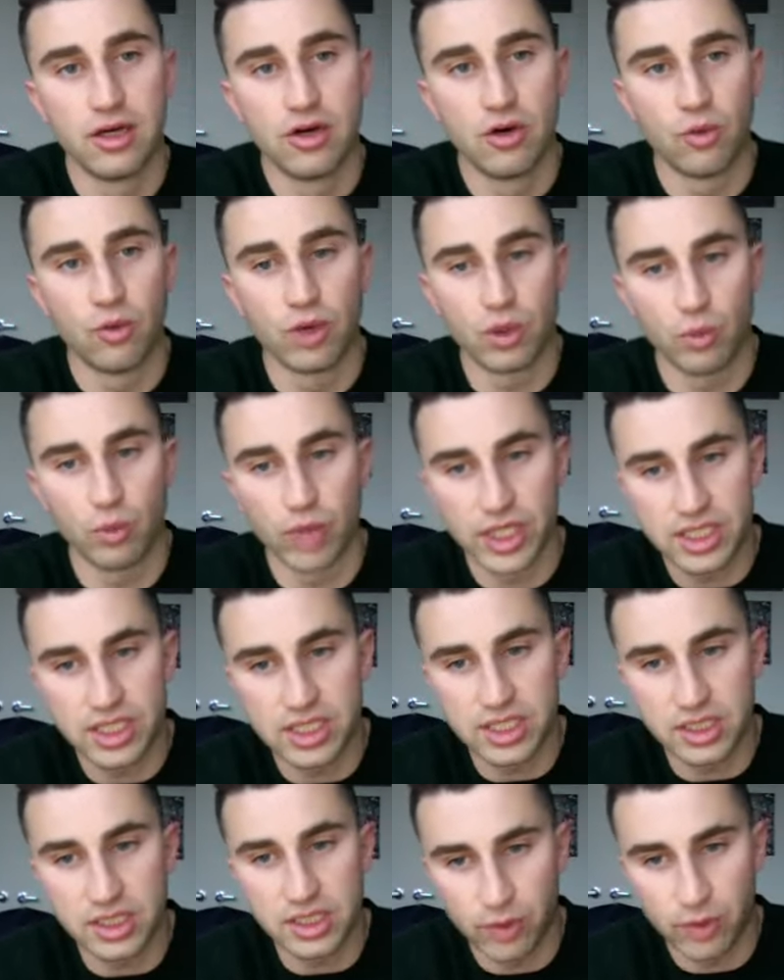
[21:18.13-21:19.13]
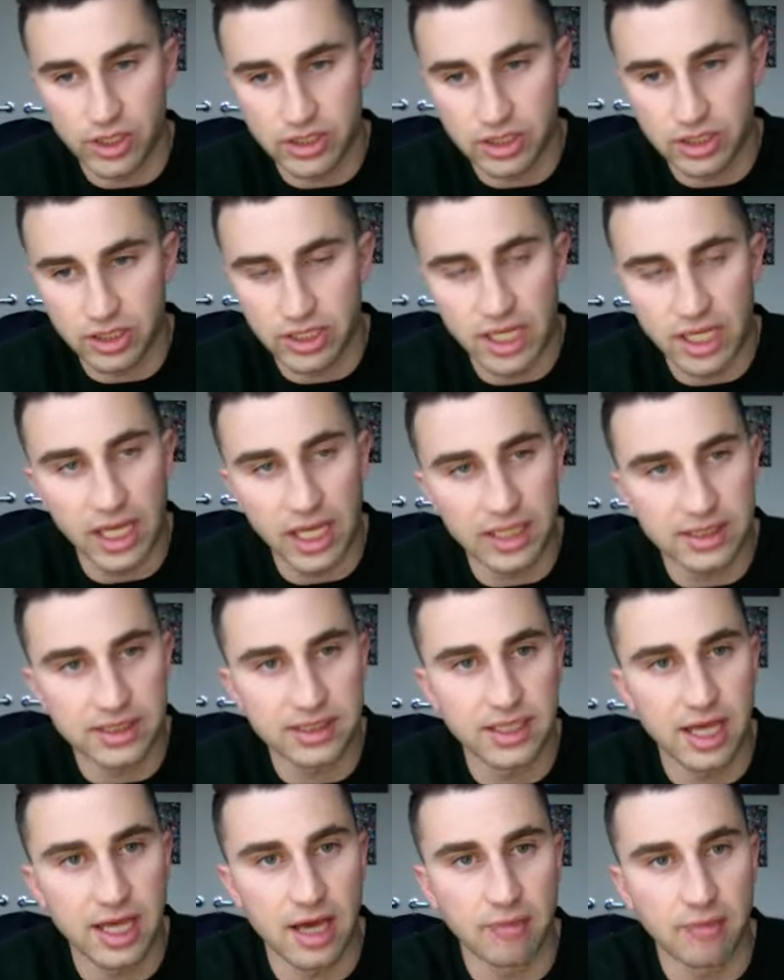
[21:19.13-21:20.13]
What's your next
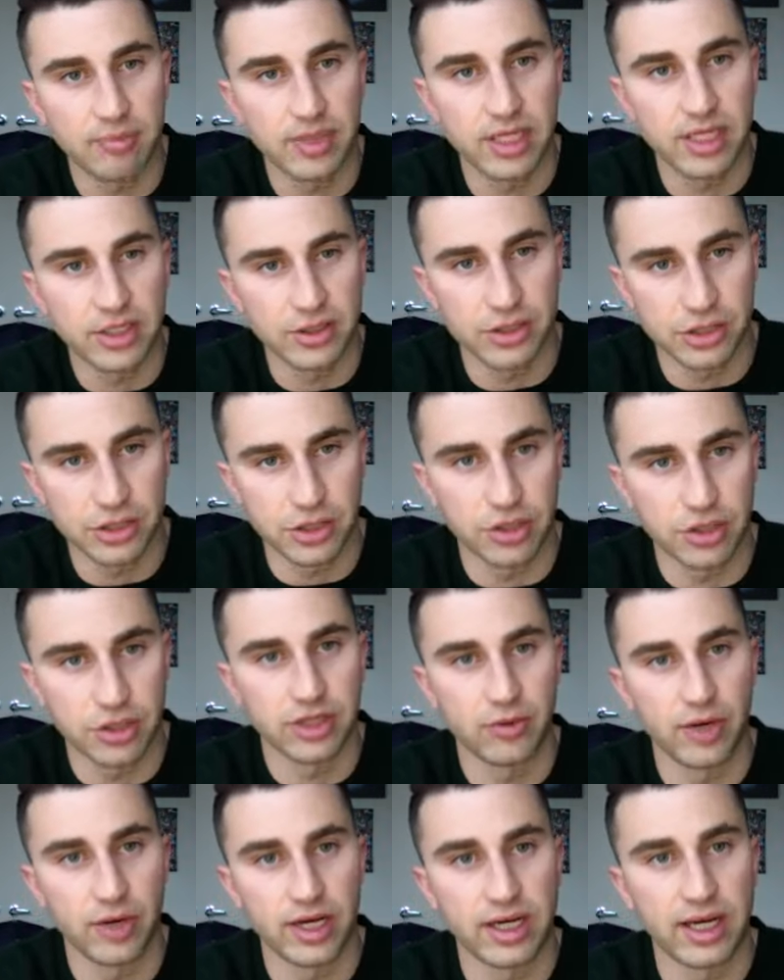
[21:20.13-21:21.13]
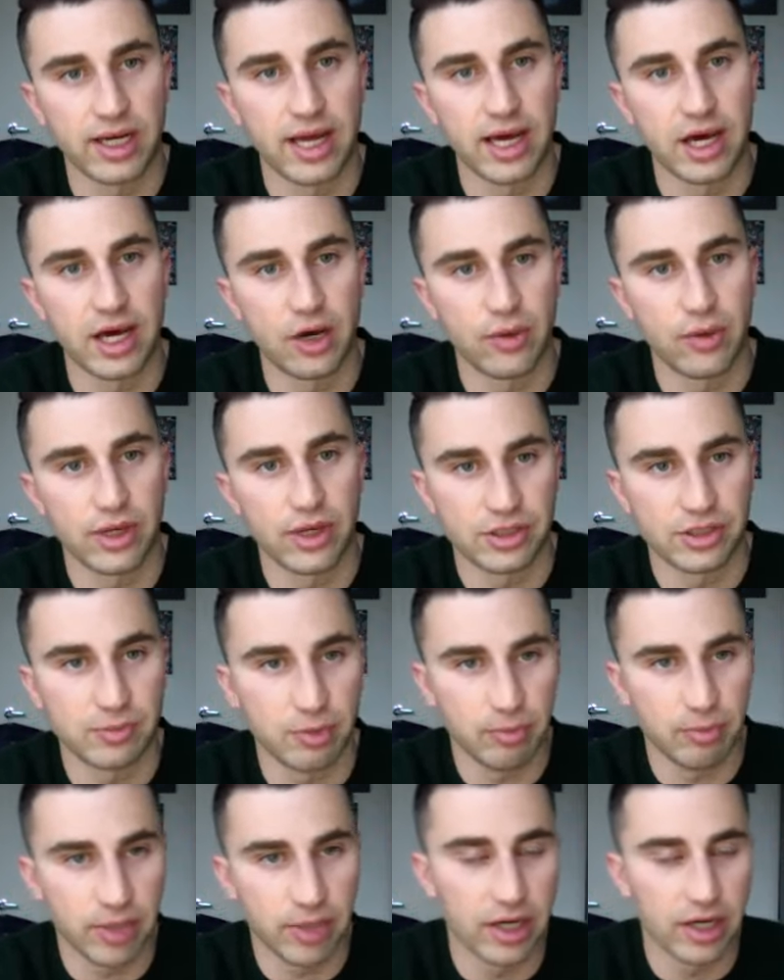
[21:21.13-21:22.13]
step in your journey right now as you
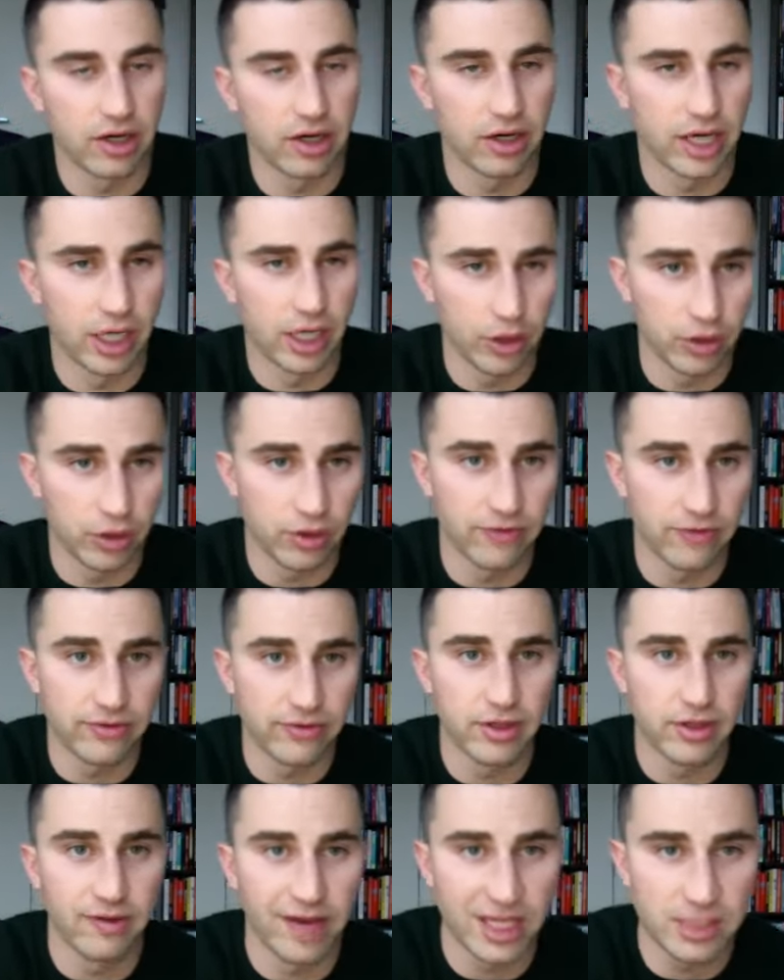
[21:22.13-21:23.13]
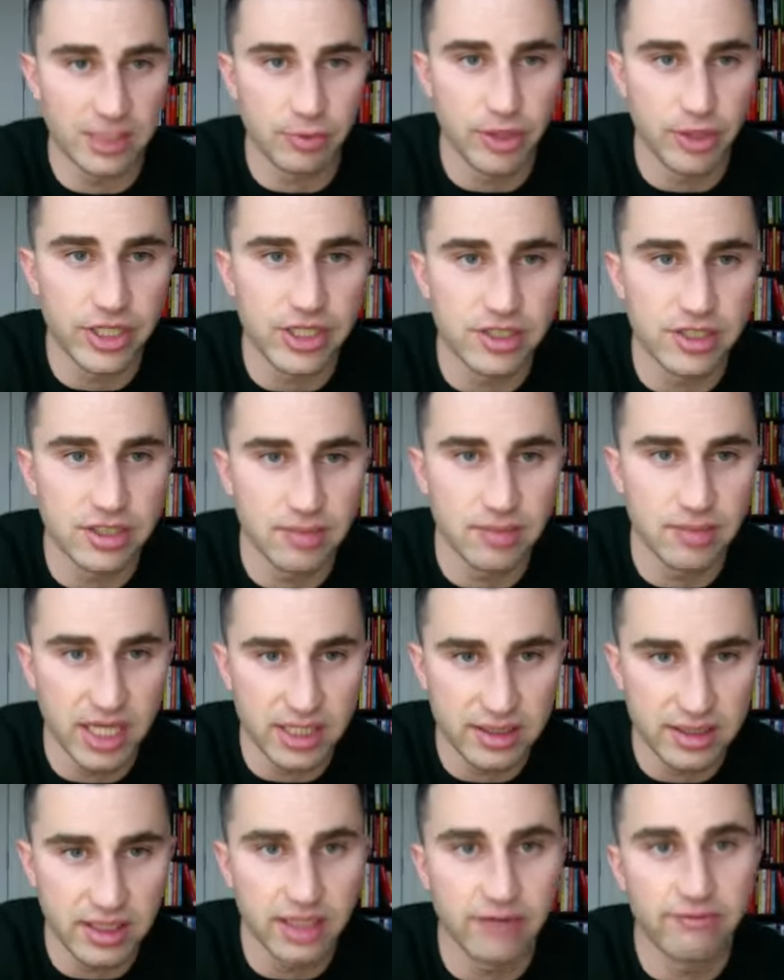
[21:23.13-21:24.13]
prepare? I know you have aspirations to make
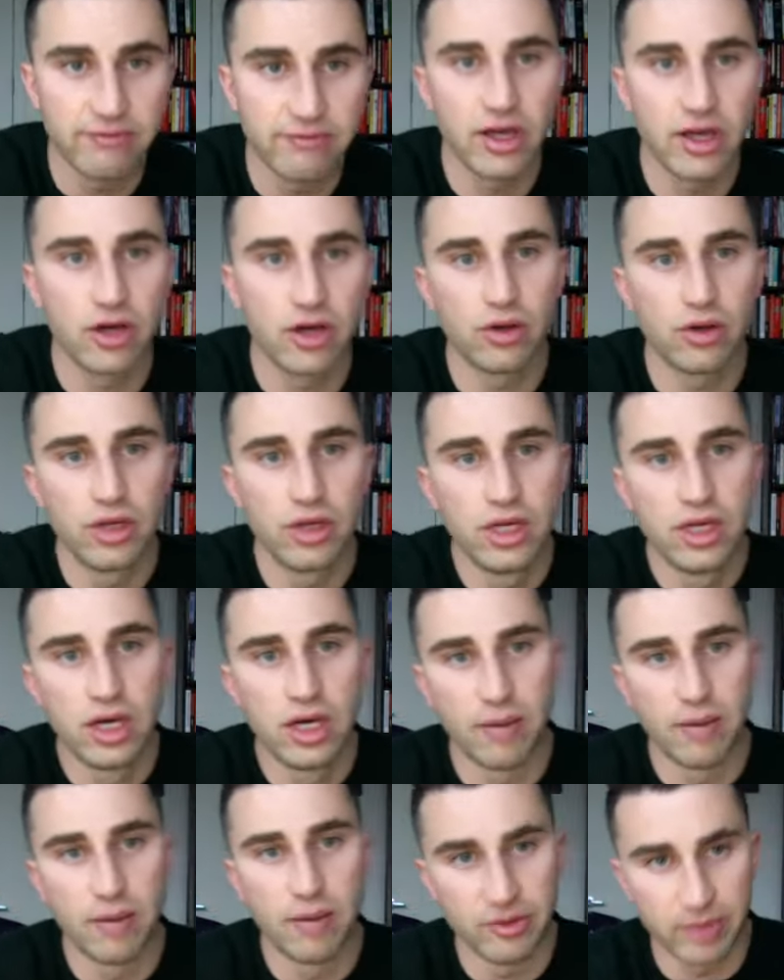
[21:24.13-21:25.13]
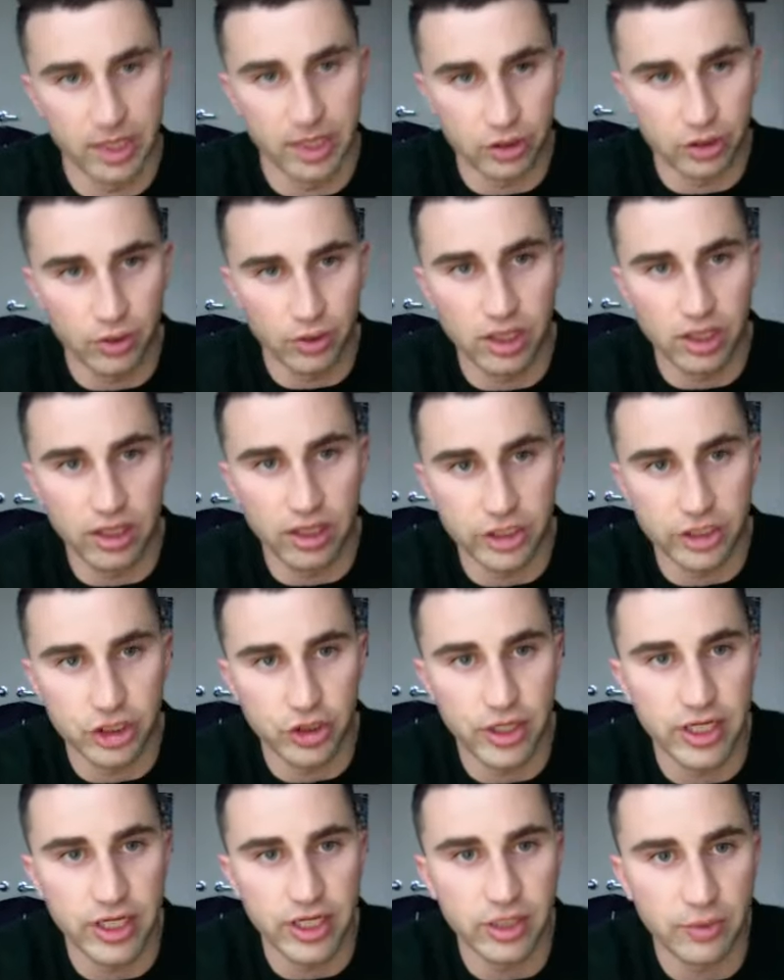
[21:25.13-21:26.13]
it to the NFL. You've been doing a lot of
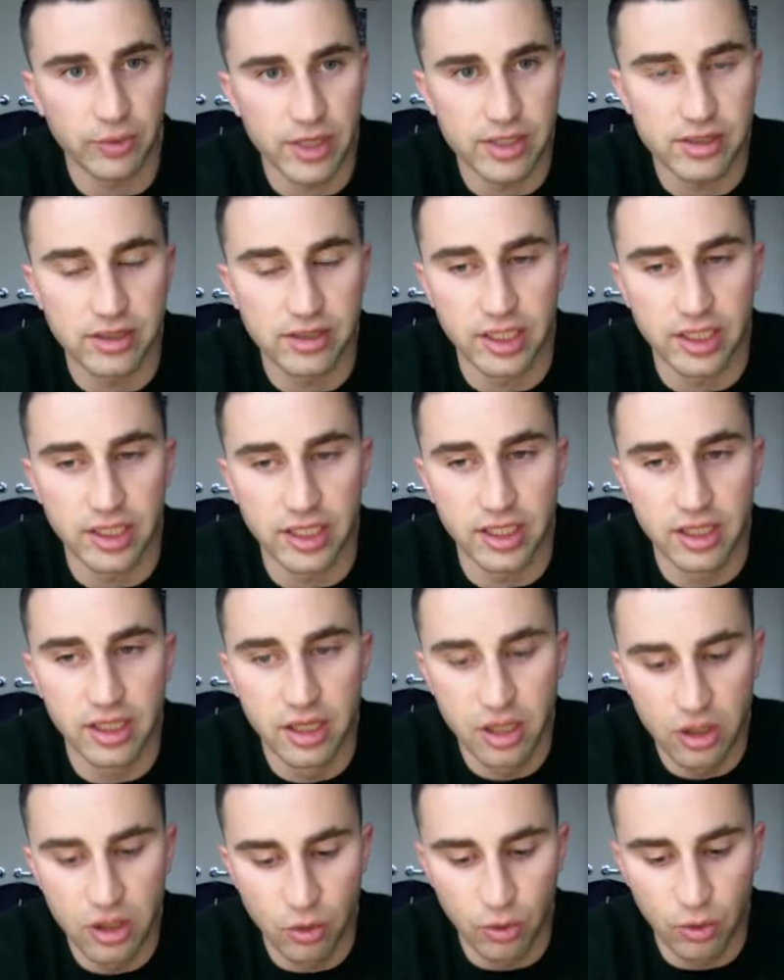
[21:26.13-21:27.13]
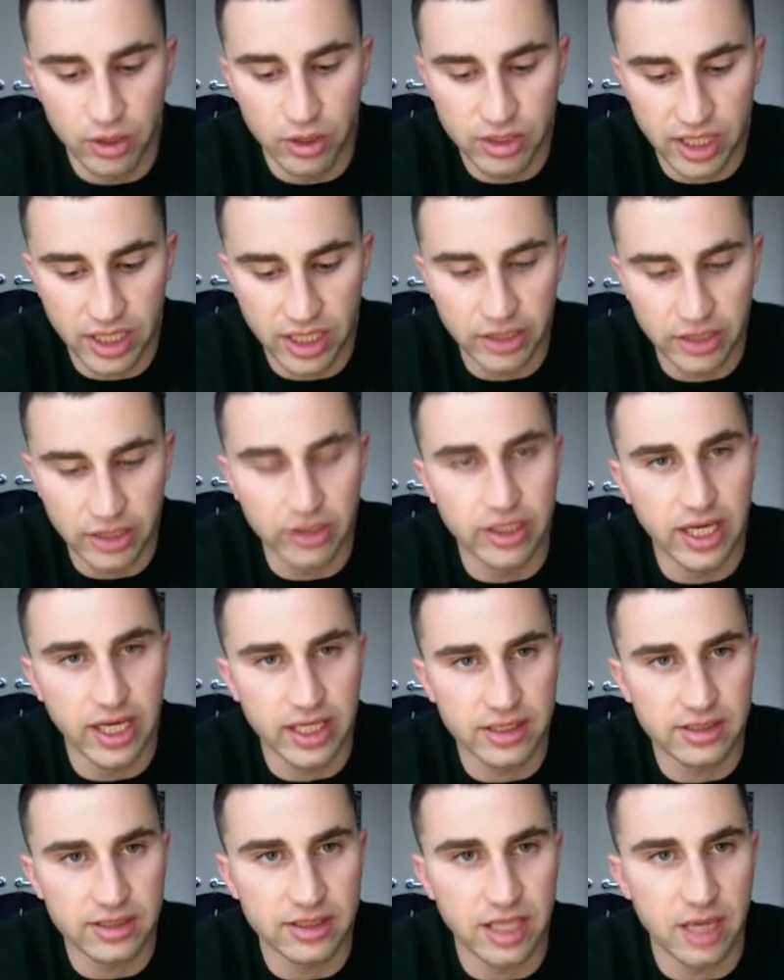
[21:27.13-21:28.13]
training recently. What's kind of your next
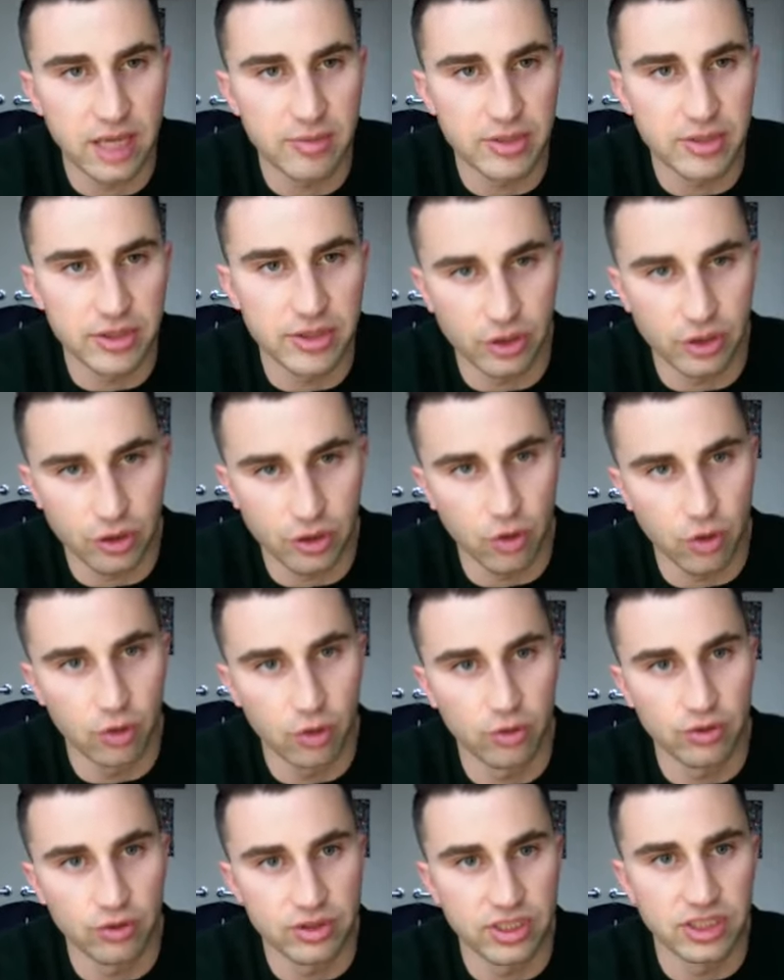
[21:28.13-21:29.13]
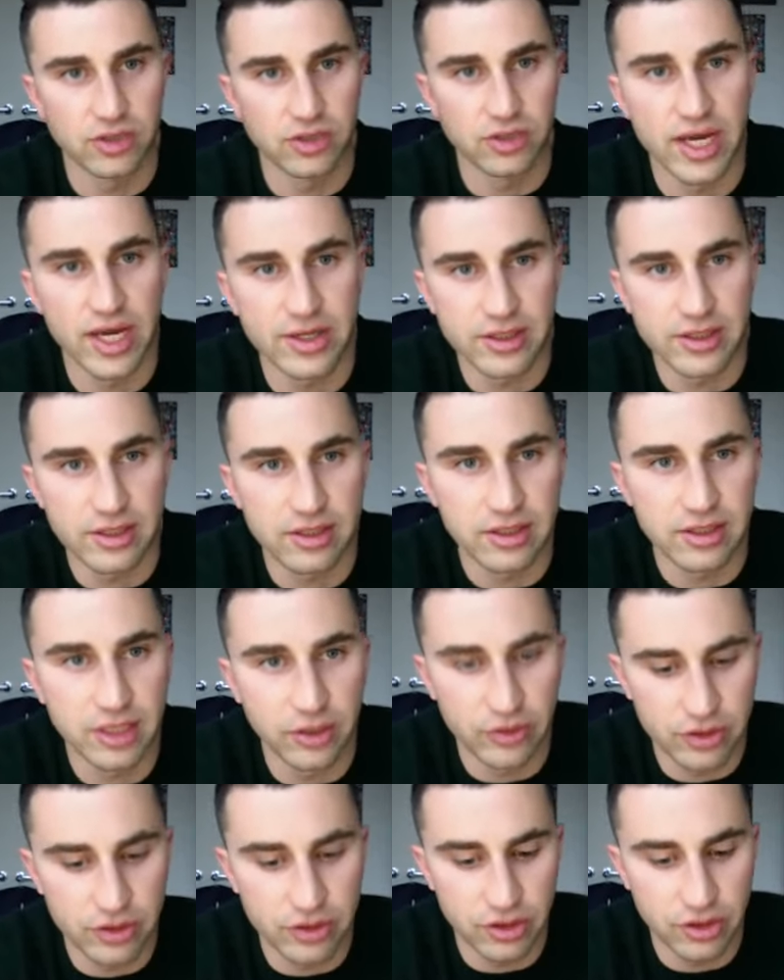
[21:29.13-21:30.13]
steps and your goals as you enter
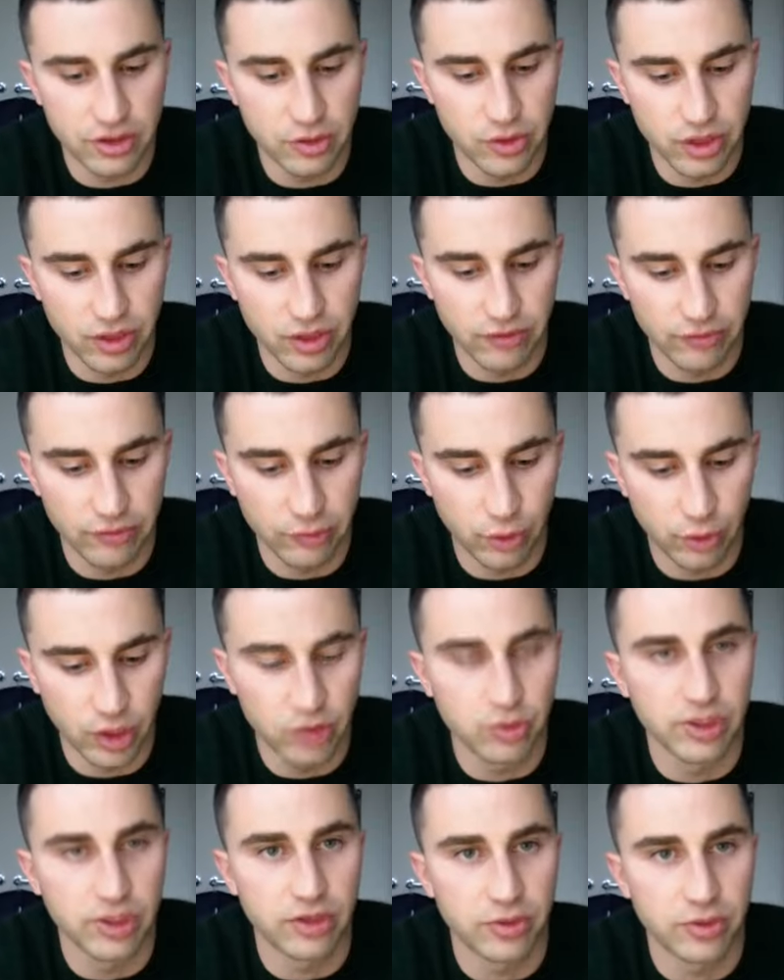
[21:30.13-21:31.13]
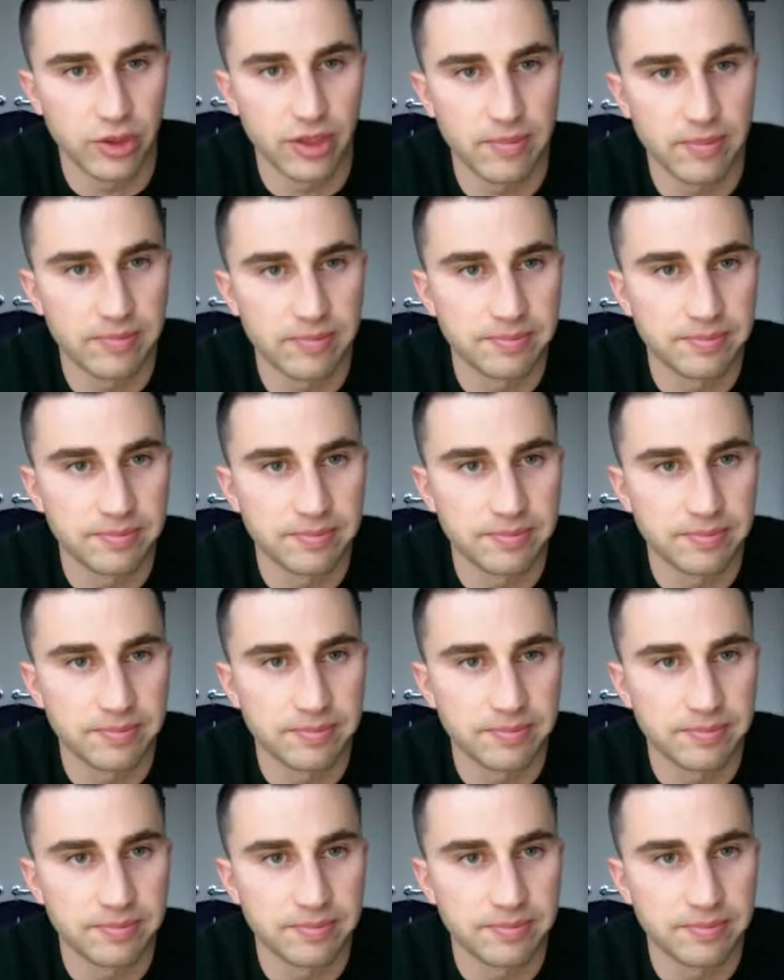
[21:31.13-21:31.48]
this new year of 2023?